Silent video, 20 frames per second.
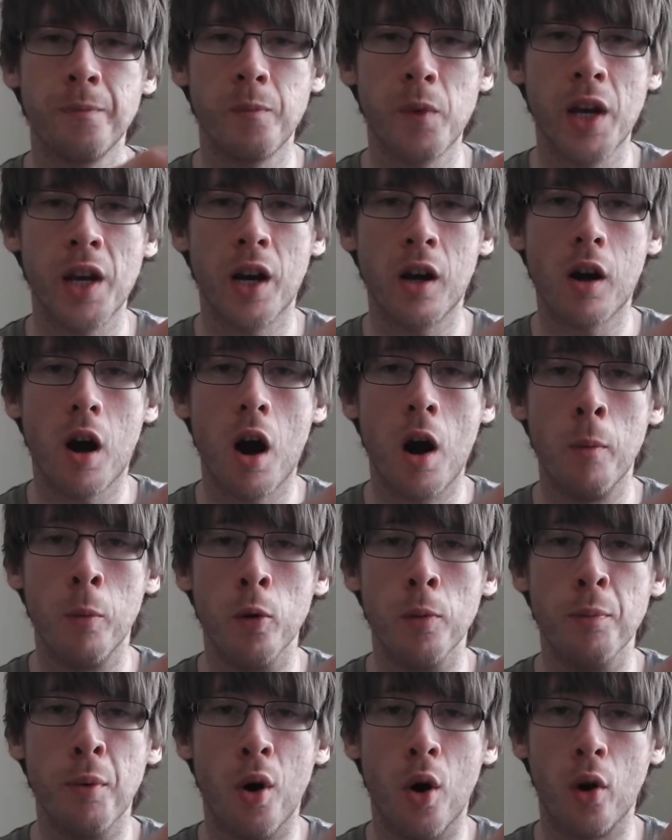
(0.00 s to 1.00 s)
in a
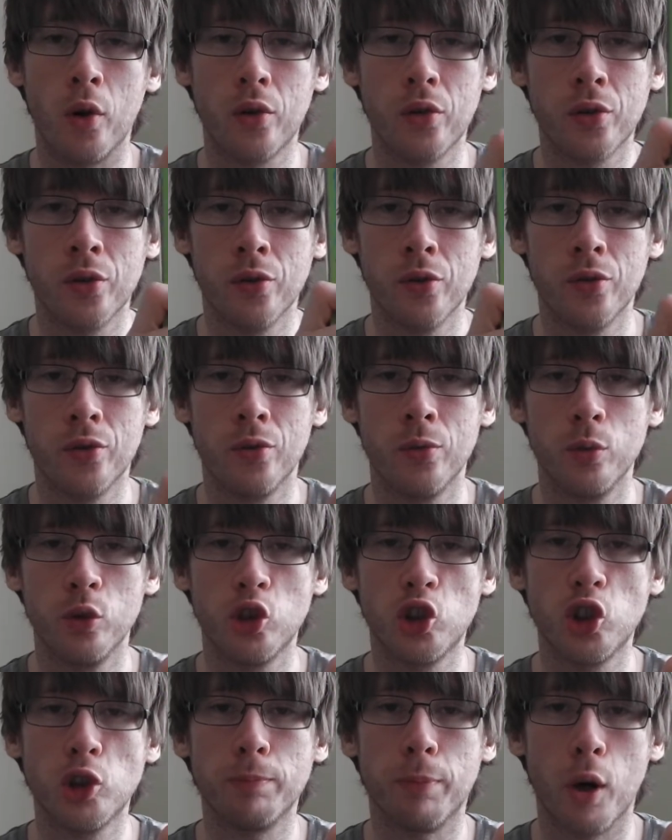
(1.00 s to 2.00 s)
cardboard box.
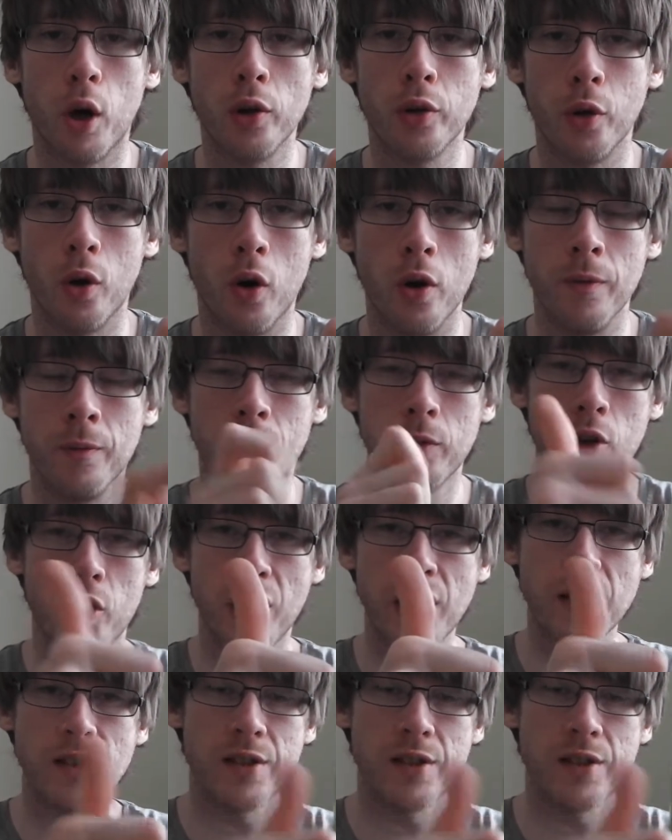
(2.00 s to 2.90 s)
Spot on. Great